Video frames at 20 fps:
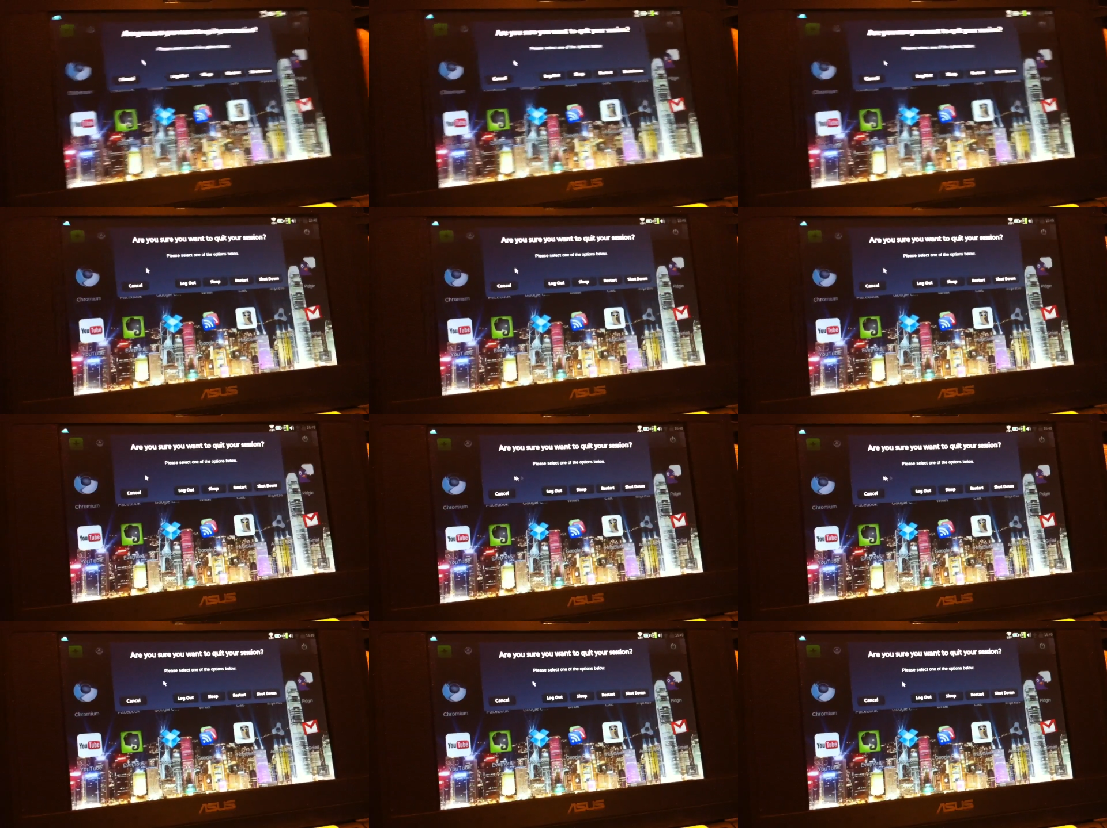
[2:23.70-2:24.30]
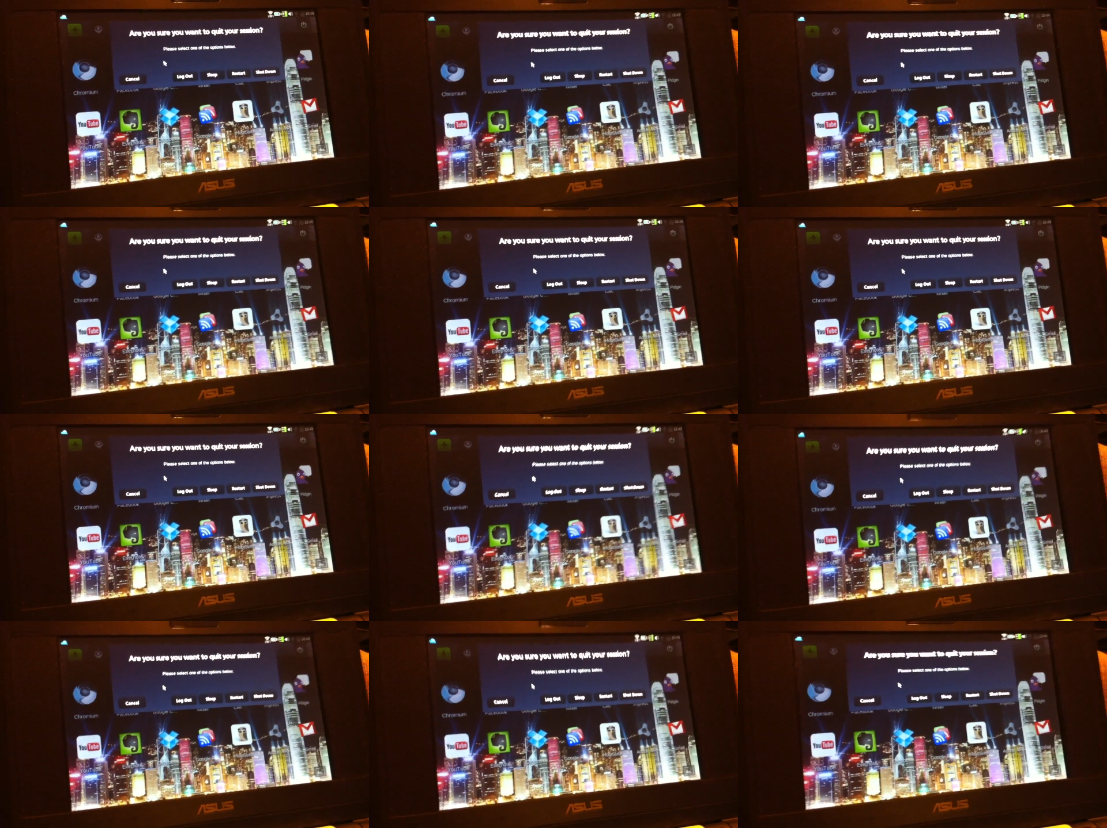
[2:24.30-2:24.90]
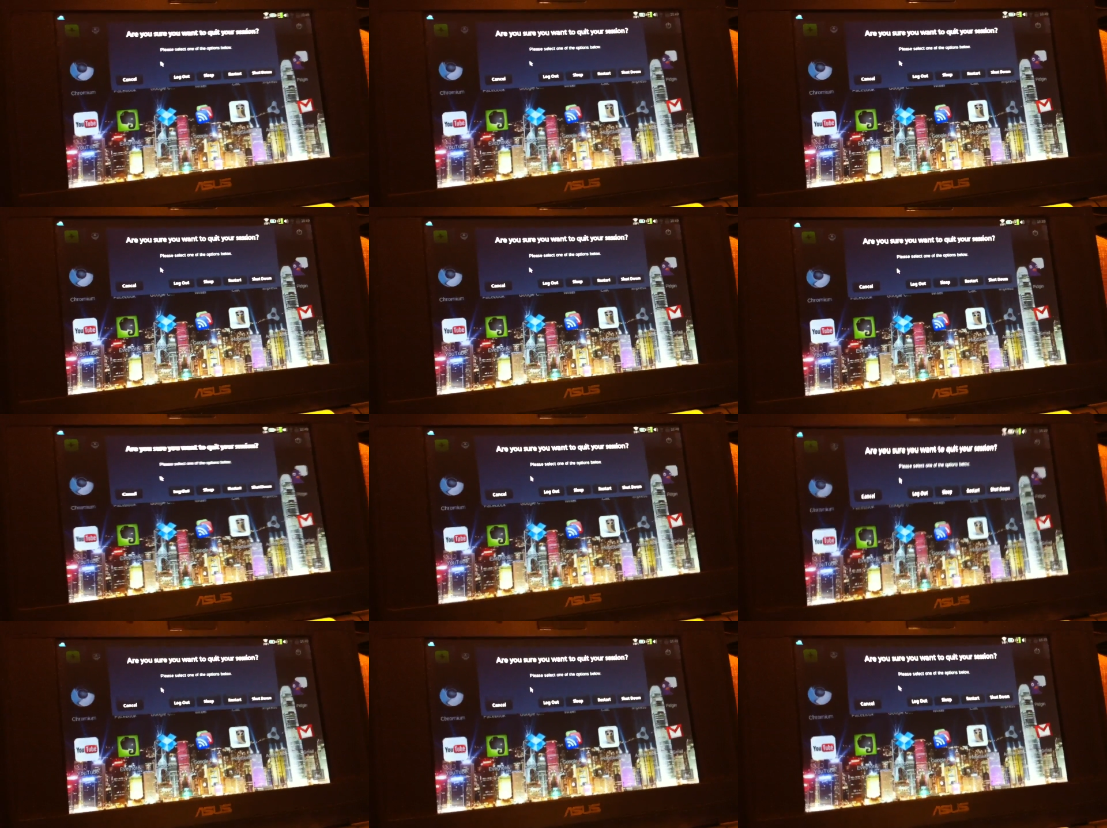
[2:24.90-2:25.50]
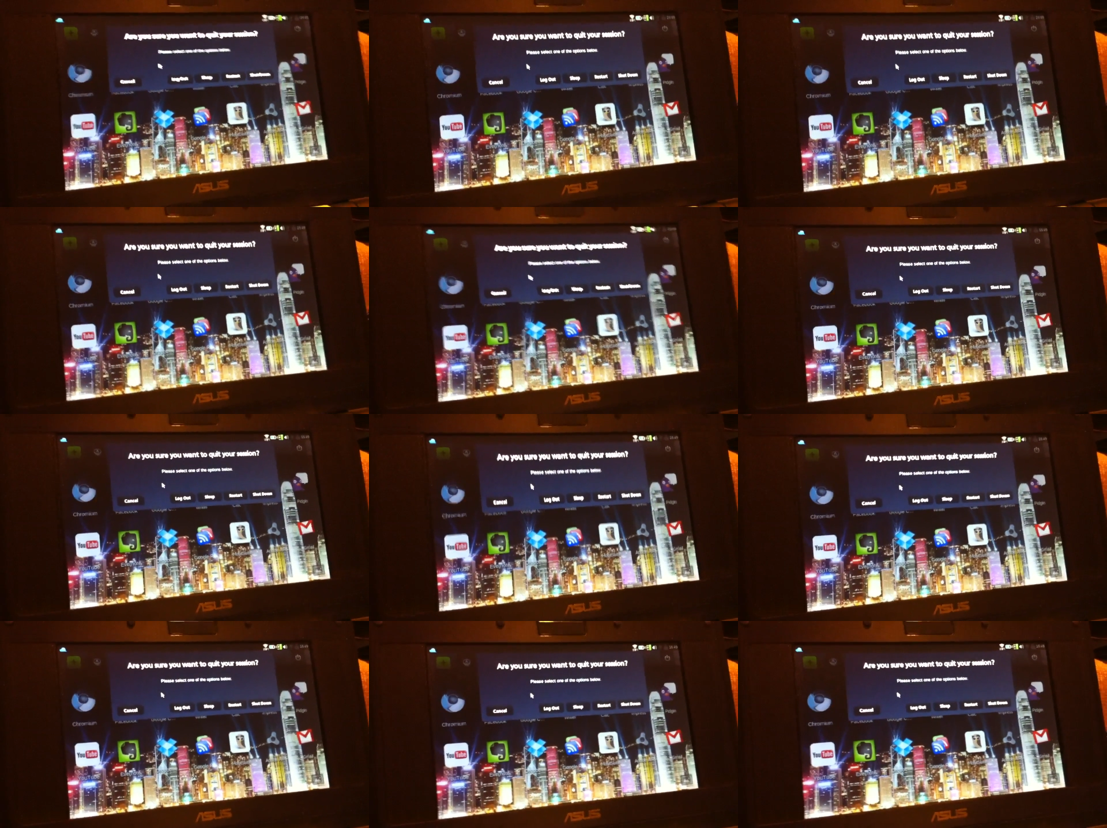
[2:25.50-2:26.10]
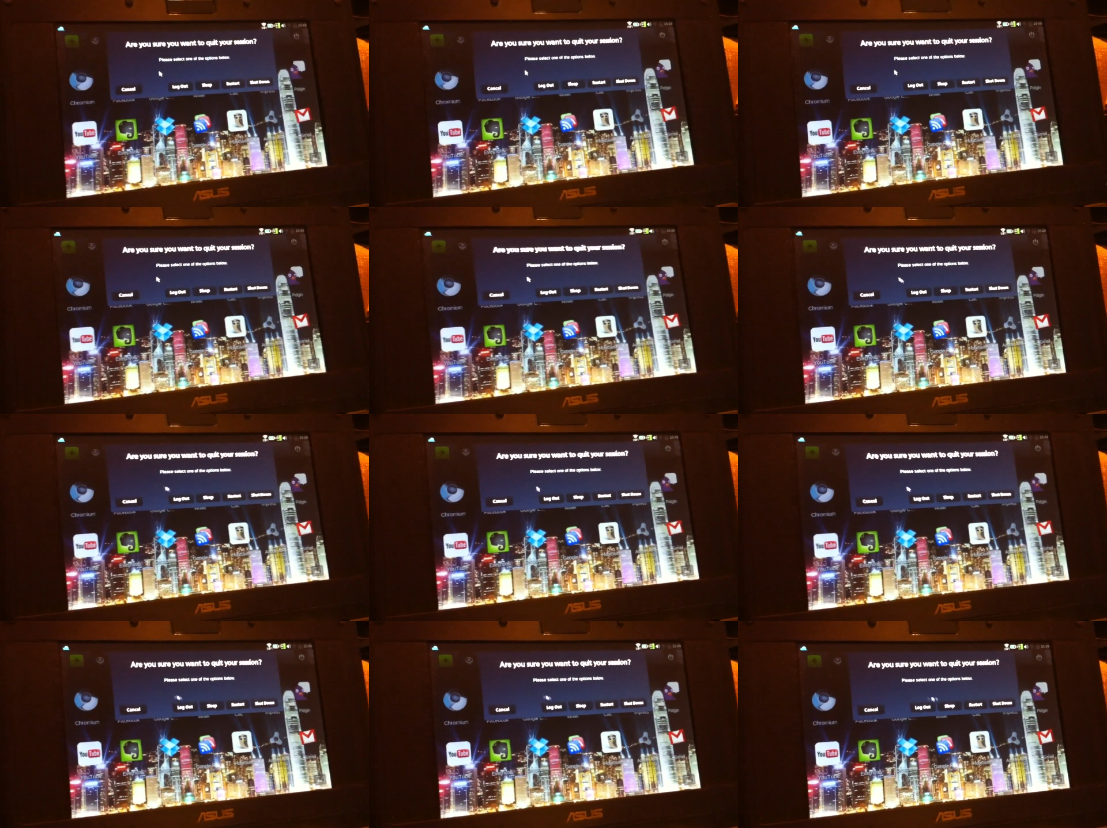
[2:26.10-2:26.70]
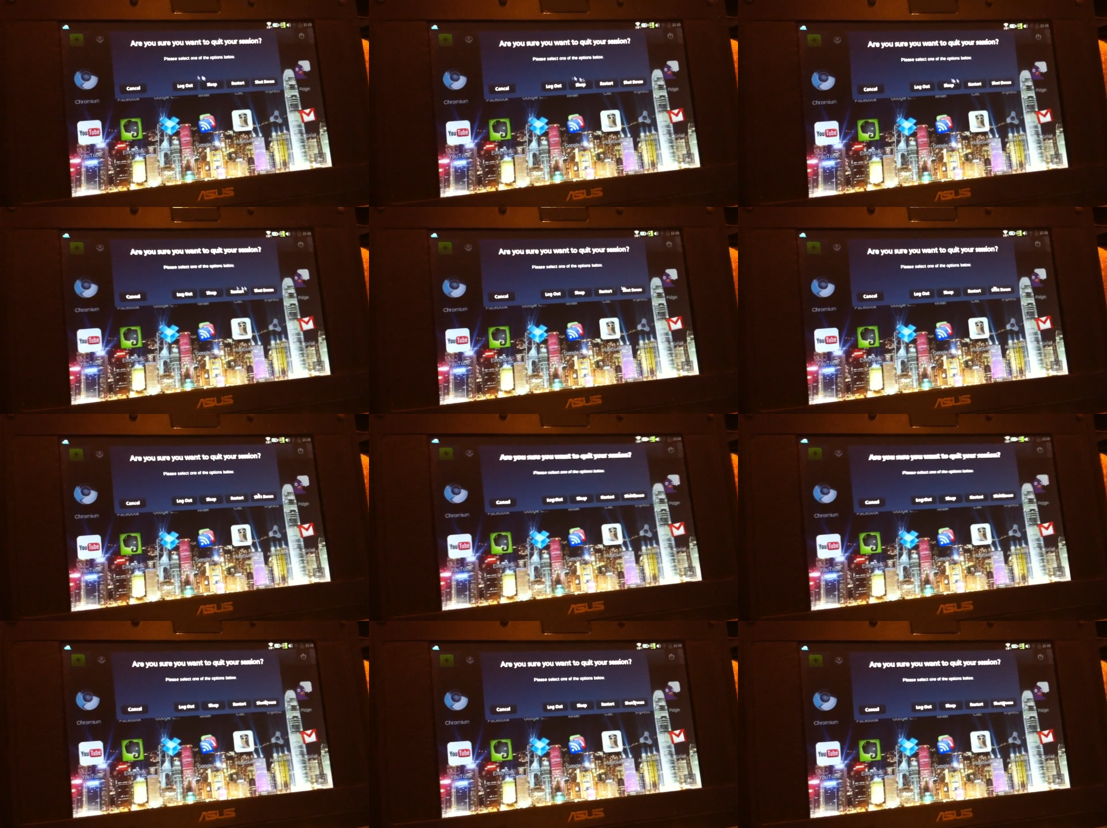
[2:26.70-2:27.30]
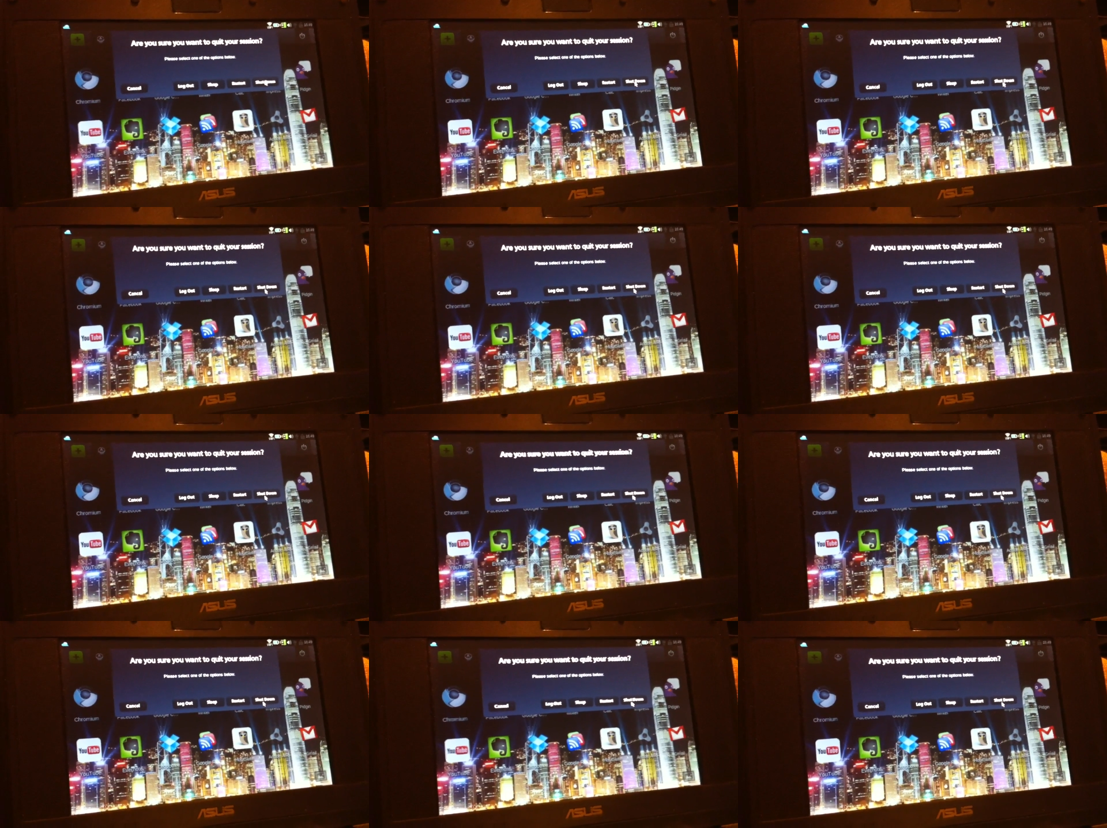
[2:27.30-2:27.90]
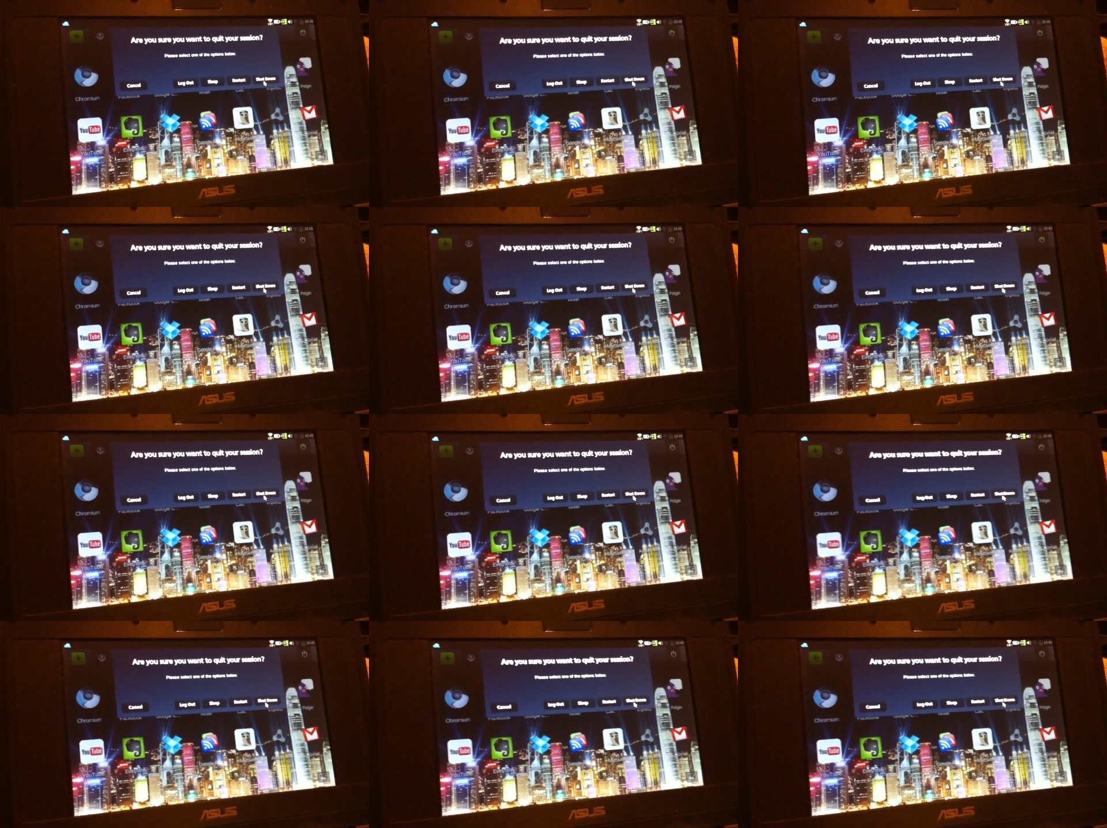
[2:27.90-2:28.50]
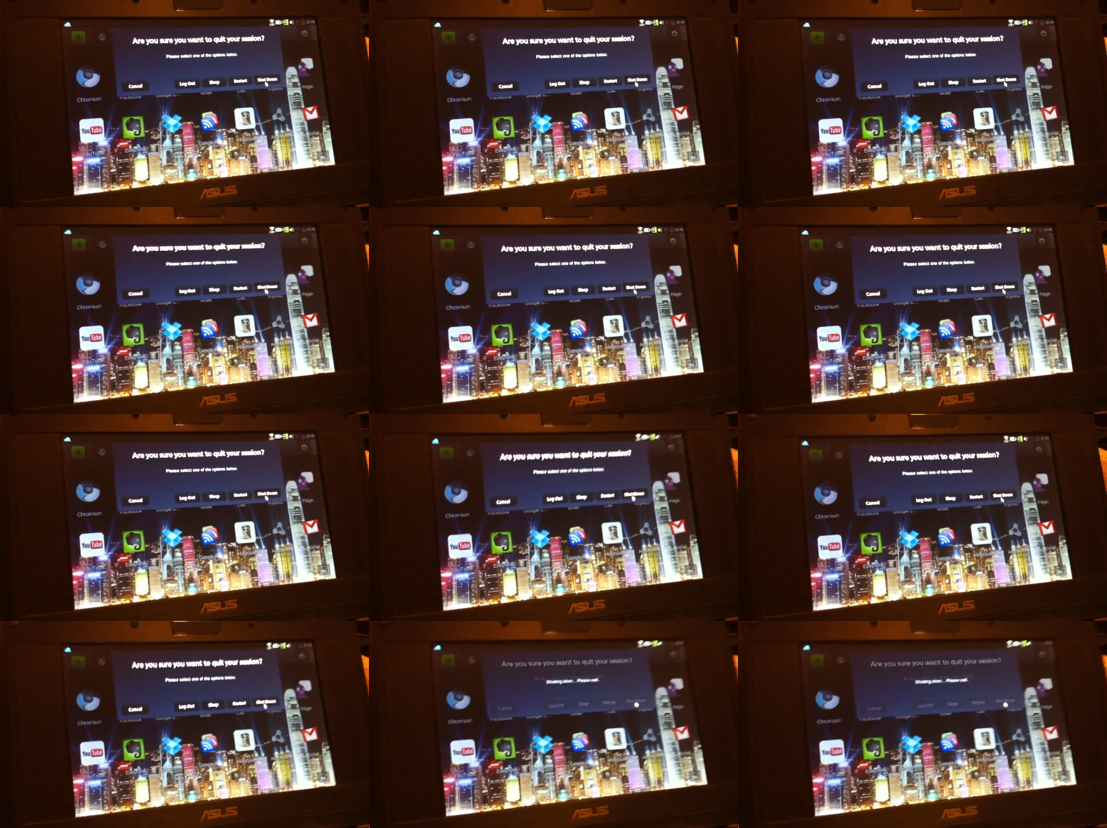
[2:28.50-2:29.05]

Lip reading: No face is visible, so there are no lips to read.